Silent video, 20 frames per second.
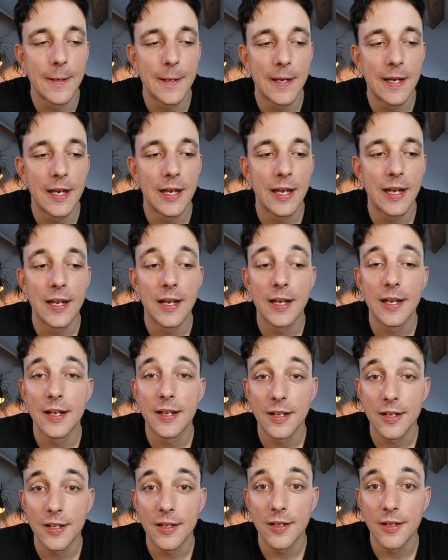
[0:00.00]

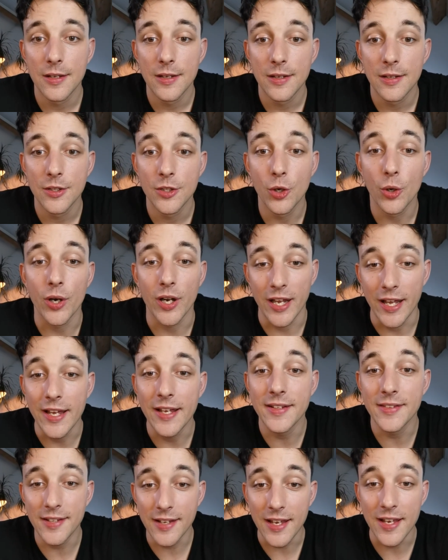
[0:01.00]
Your
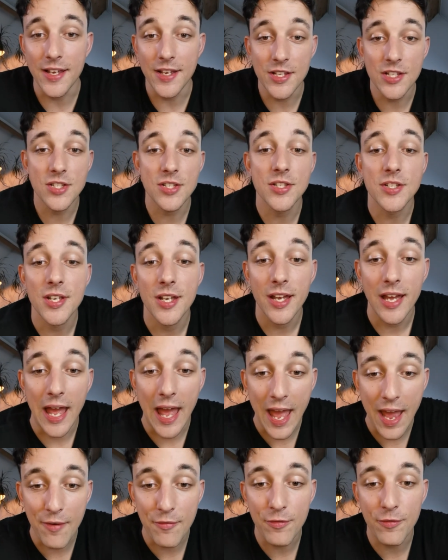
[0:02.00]
hint is,
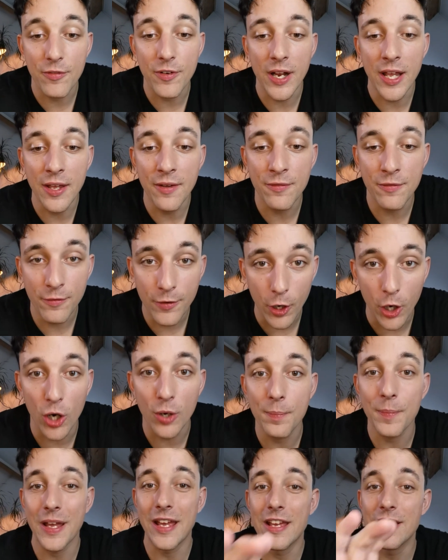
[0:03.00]
every verb
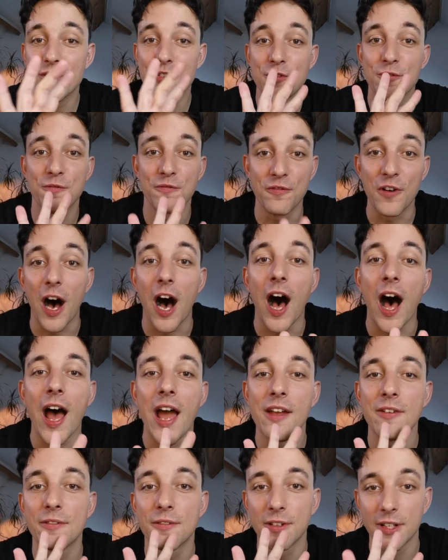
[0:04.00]
is
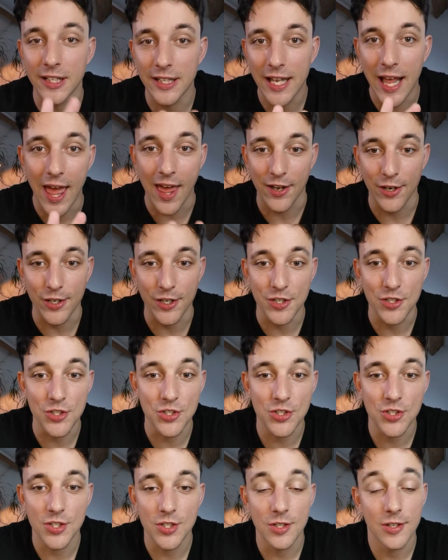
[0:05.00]
5
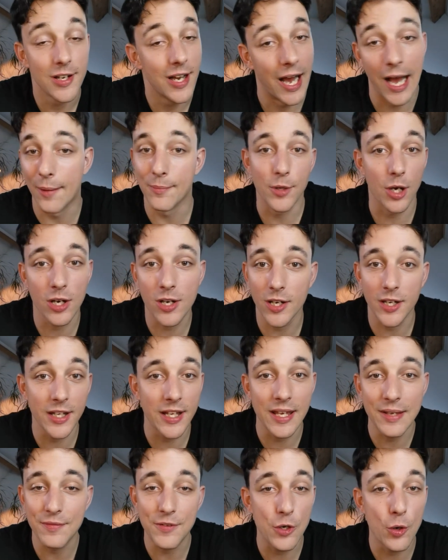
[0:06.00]
letters. I'm not gonna
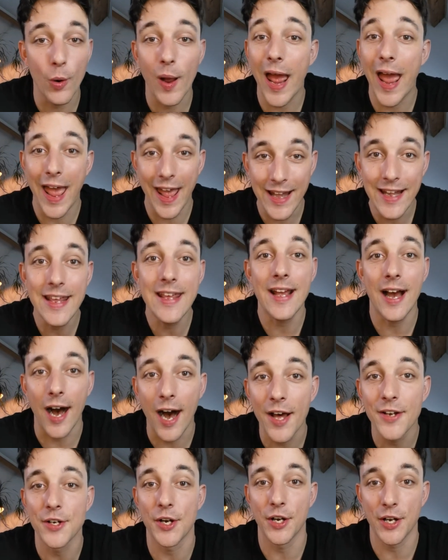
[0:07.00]
give you any
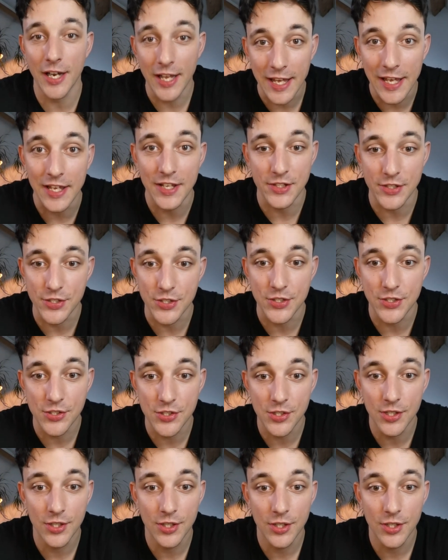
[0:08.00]
other hints.